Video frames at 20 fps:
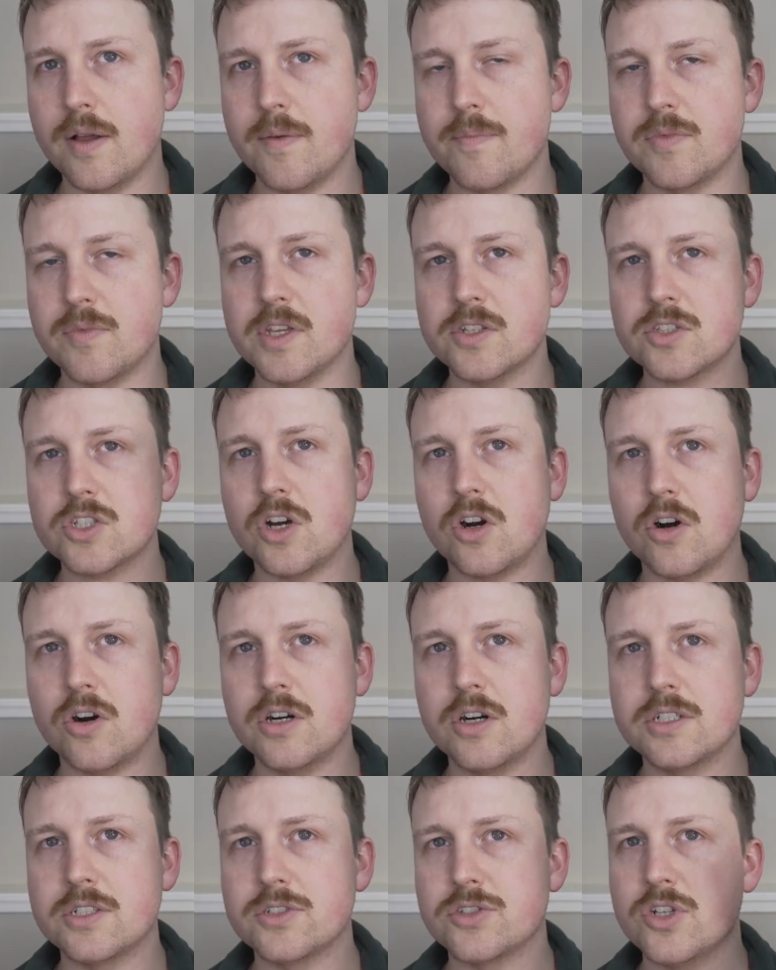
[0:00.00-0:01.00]
This
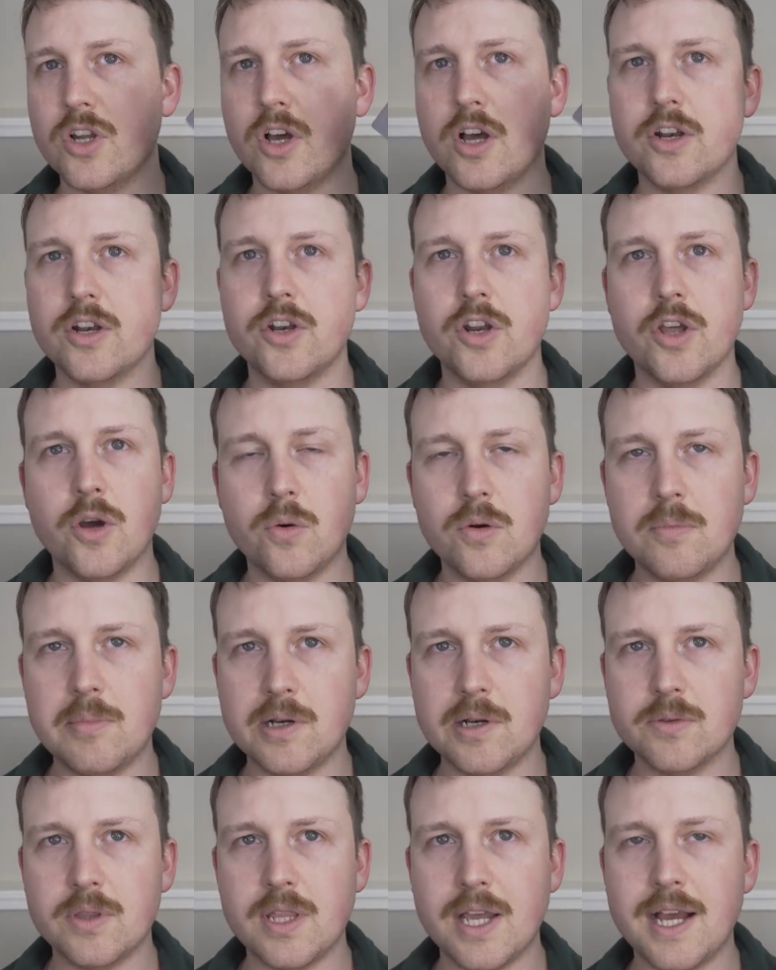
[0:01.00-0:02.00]
card does not know
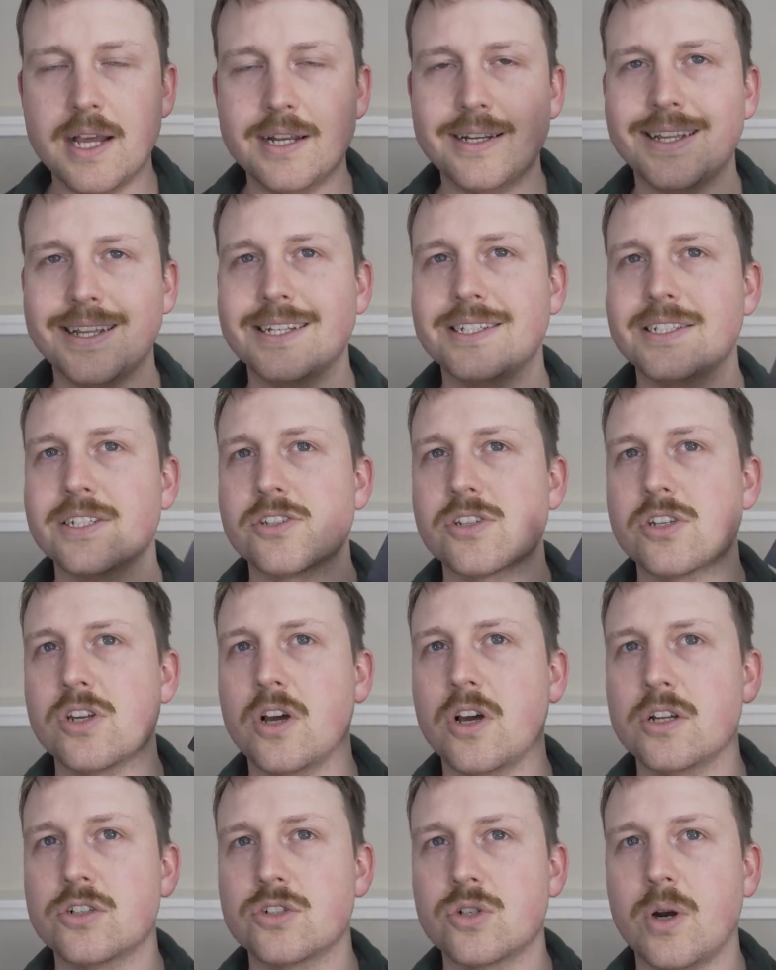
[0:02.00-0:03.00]
about that. It does
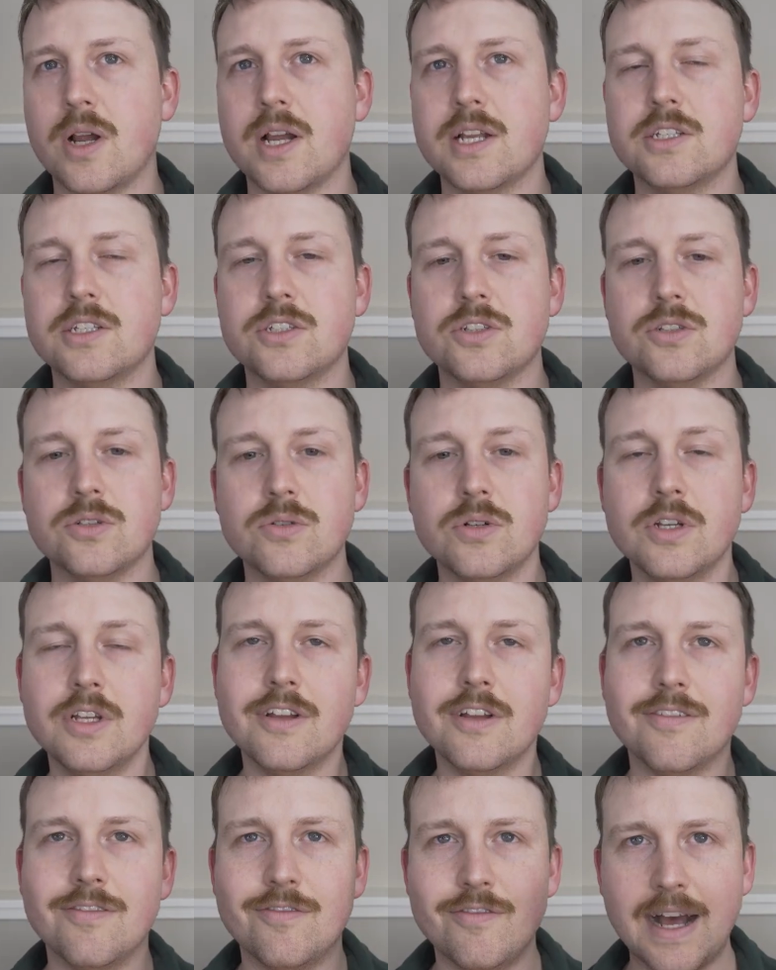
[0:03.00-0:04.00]
not try to
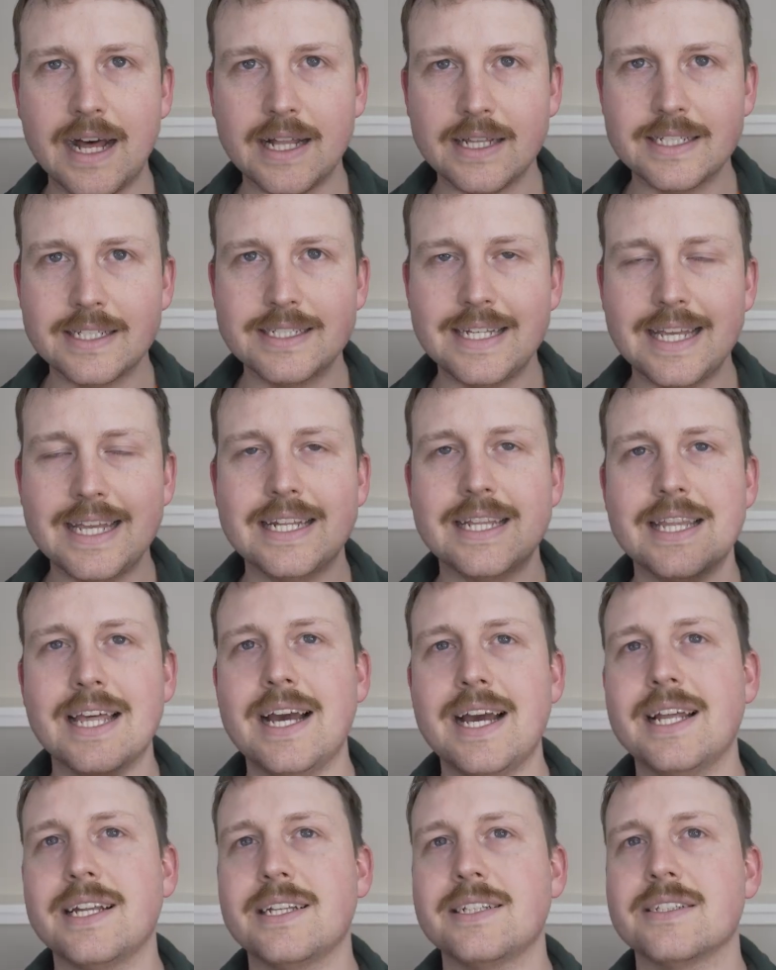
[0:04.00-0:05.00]
validate
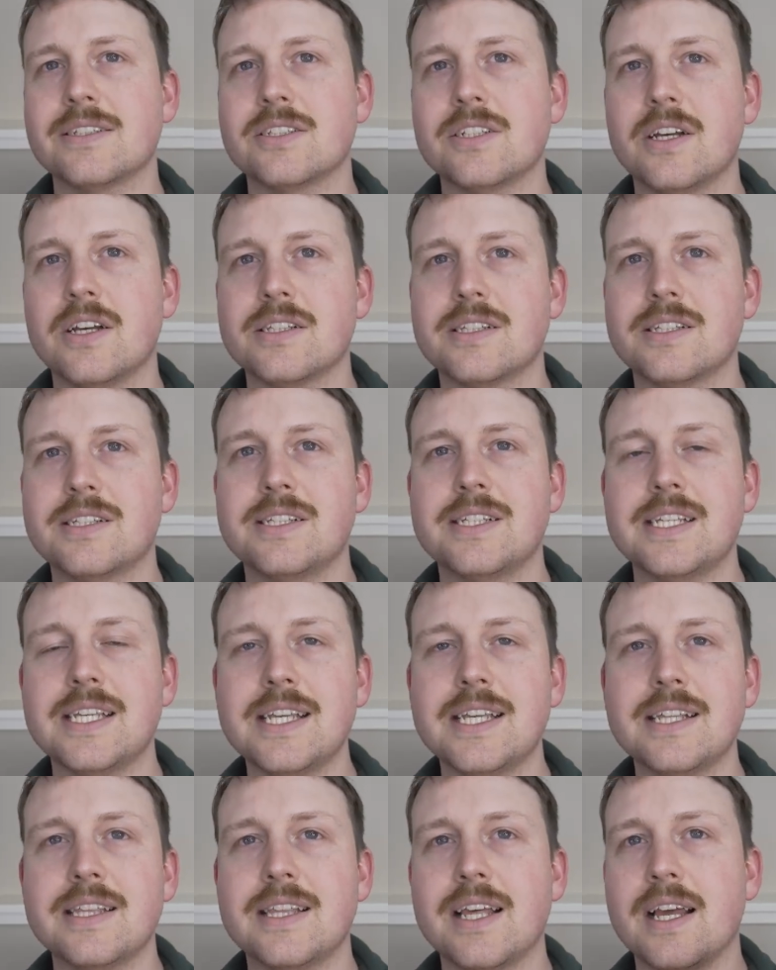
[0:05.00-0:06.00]
that. It does not
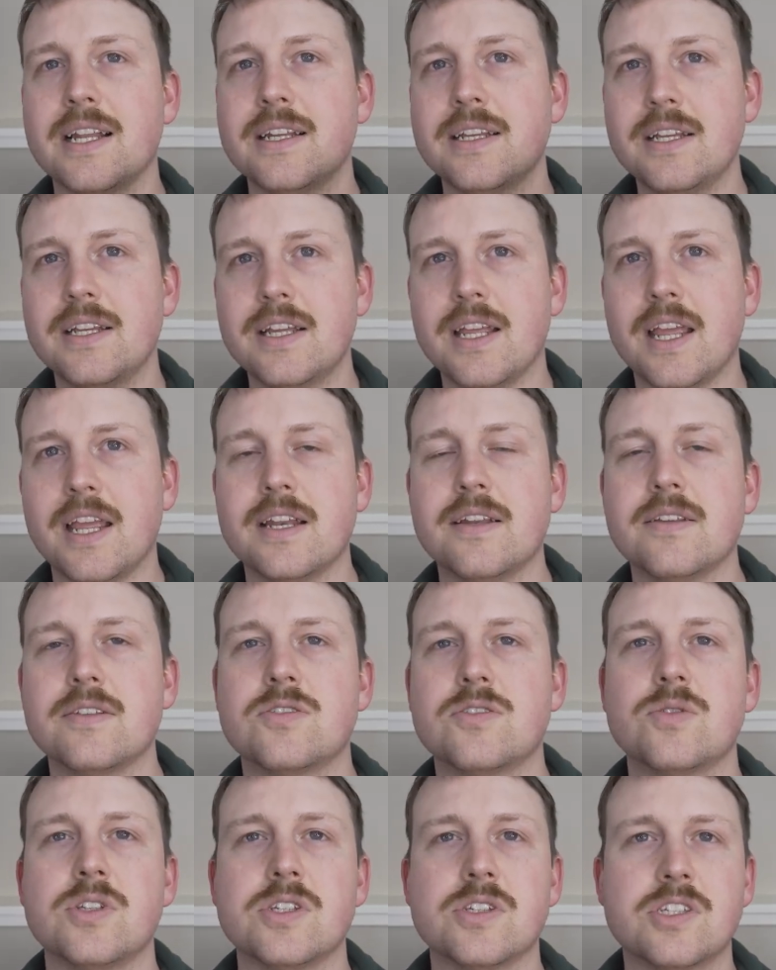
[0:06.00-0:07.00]
see that it
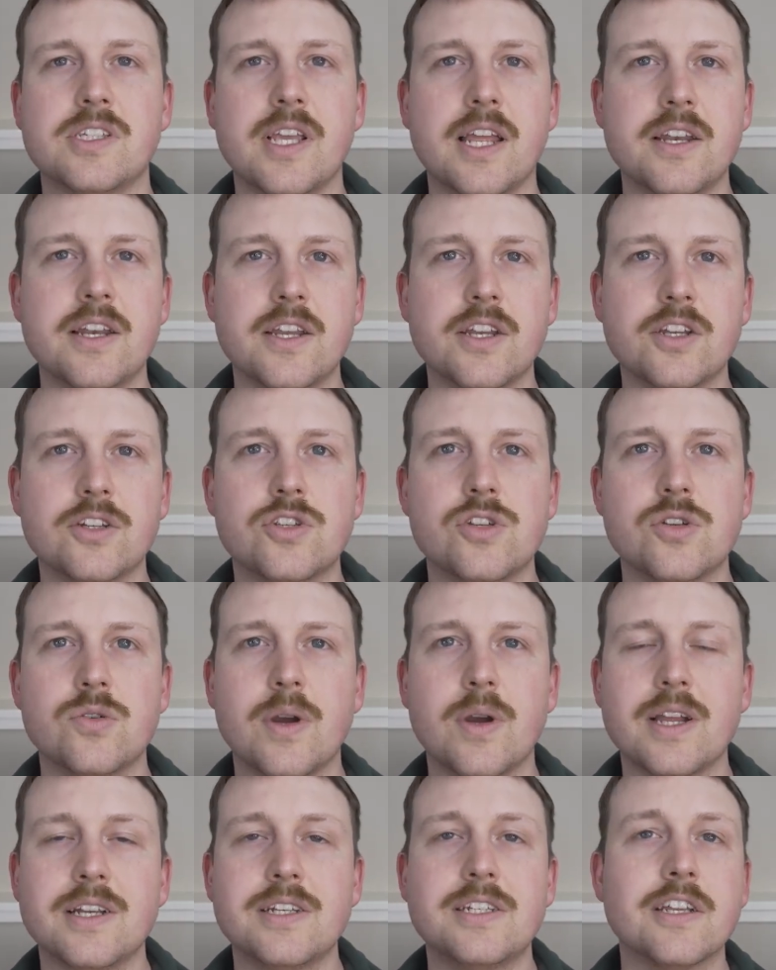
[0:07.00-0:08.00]
is sending to
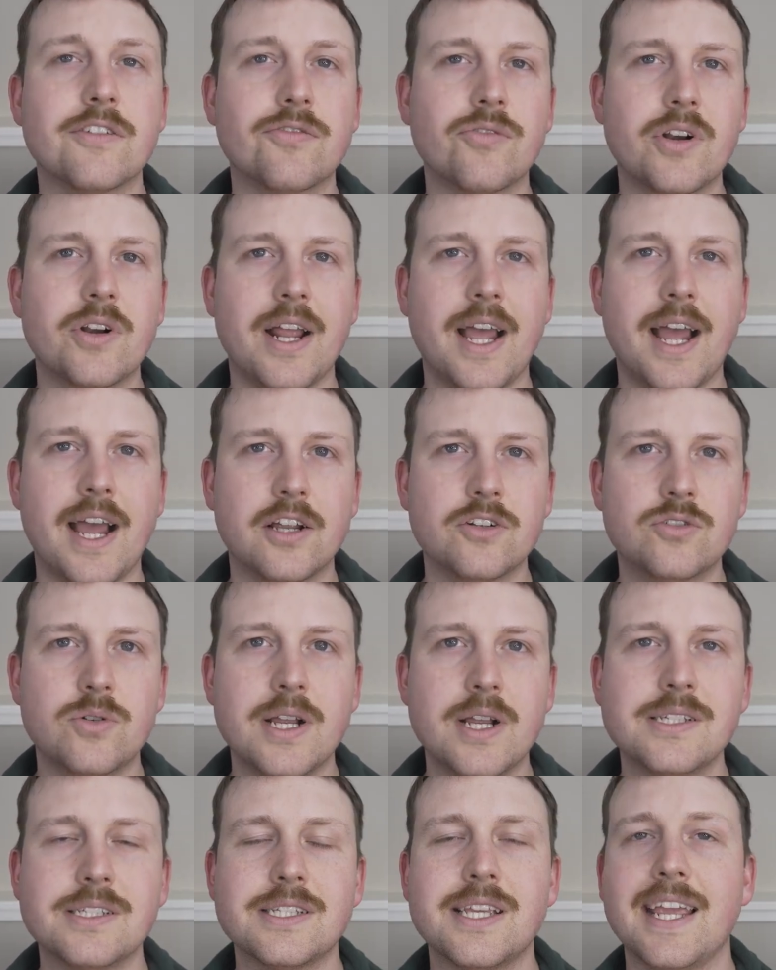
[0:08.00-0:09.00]
a different
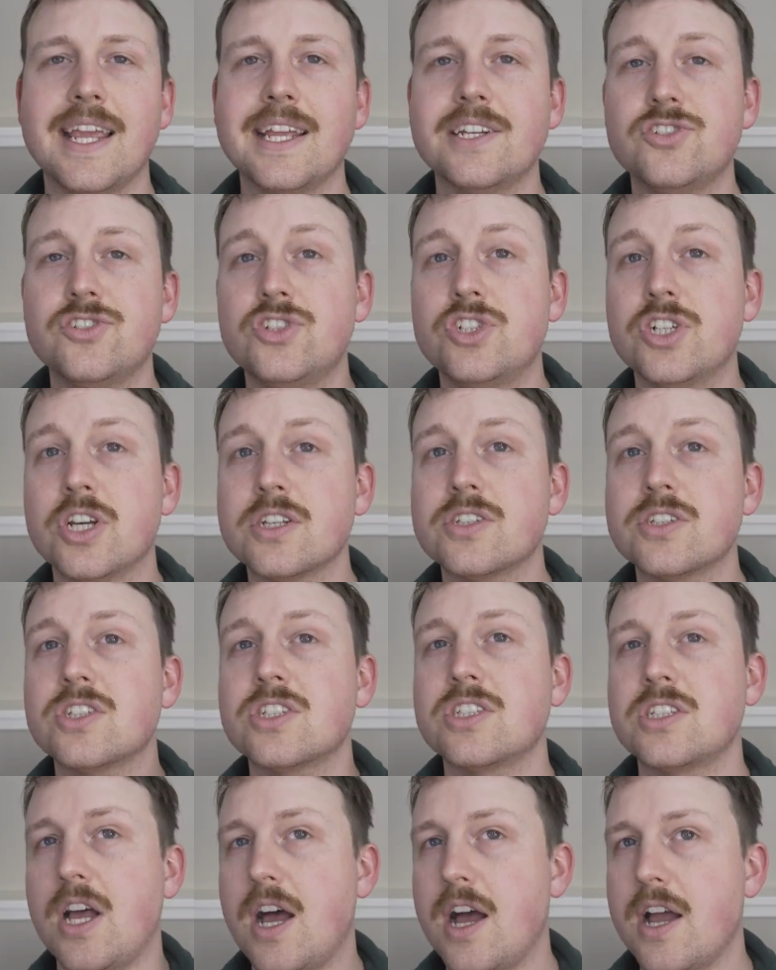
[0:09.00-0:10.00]
address. It
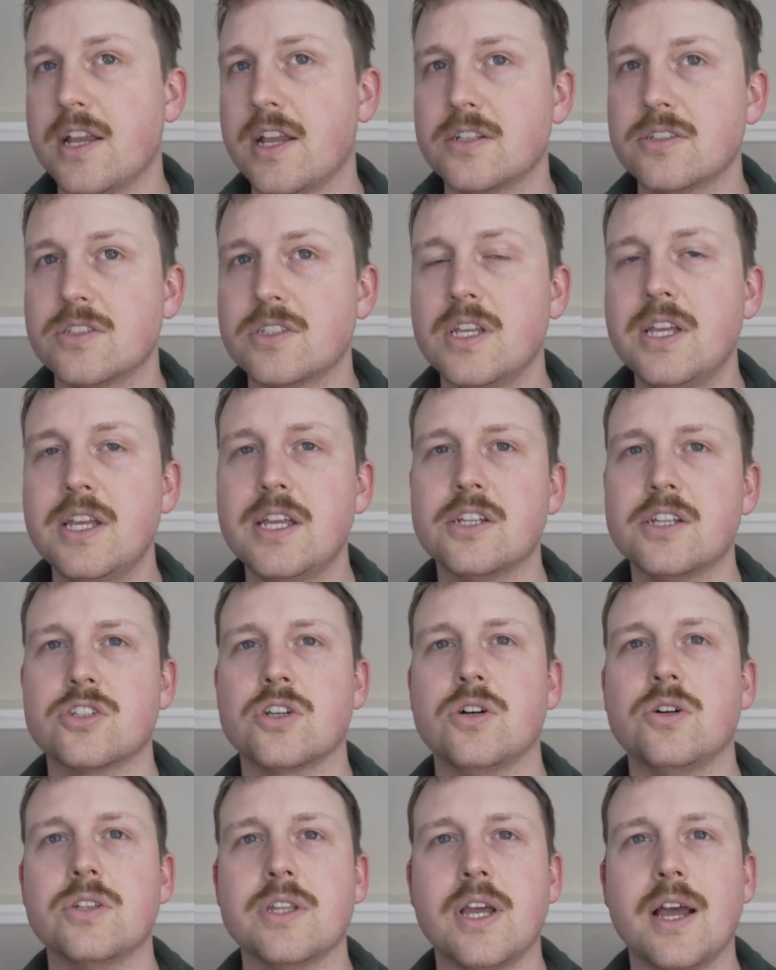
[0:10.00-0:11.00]
just signs. It's
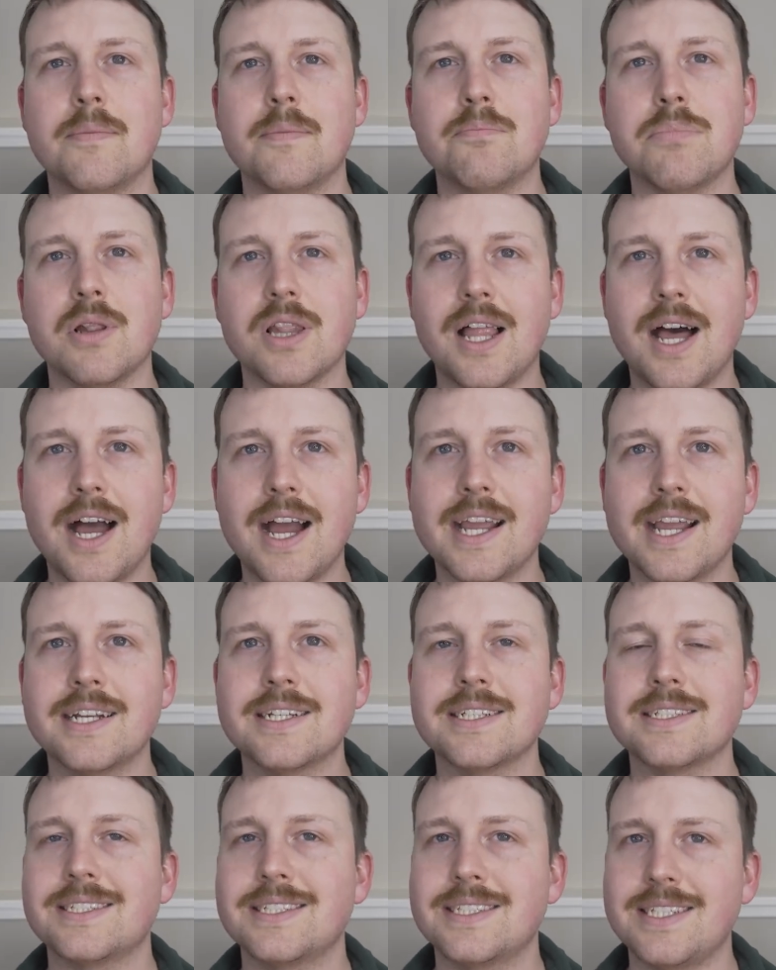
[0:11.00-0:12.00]
called a
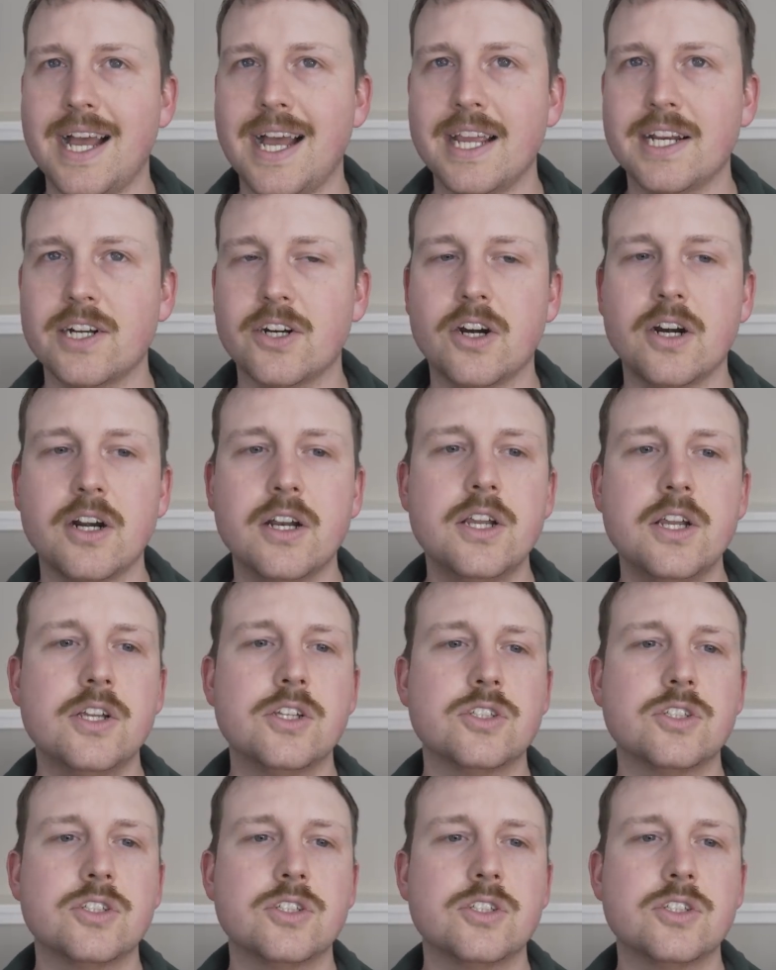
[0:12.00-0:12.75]
blind signer.